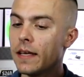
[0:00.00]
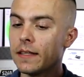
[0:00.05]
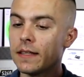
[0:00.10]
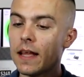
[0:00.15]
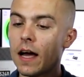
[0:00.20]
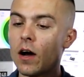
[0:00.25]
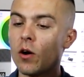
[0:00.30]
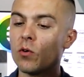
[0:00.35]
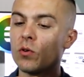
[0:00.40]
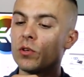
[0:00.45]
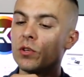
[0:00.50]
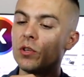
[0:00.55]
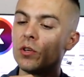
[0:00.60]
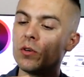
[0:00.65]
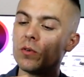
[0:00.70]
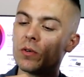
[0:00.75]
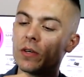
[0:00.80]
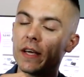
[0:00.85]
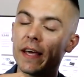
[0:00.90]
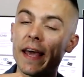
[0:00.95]
now
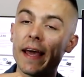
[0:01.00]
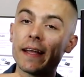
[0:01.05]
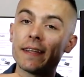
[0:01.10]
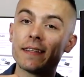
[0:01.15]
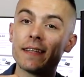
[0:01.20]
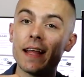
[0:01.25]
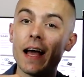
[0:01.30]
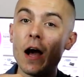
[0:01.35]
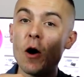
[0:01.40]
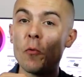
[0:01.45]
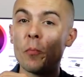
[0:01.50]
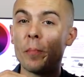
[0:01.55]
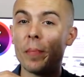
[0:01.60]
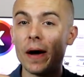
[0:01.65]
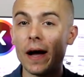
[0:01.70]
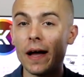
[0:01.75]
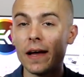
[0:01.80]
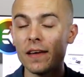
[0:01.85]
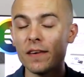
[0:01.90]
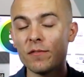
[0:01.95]
you can now
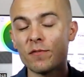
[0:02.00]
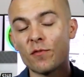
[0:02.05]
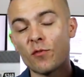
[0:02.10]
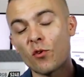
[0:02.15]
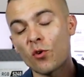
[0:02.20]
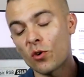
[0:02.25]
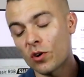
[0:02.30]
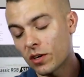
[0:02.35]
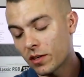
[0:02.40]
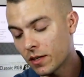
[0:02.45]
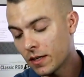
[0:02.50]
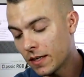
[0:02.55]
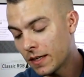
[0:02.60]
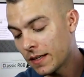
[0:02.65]
buy for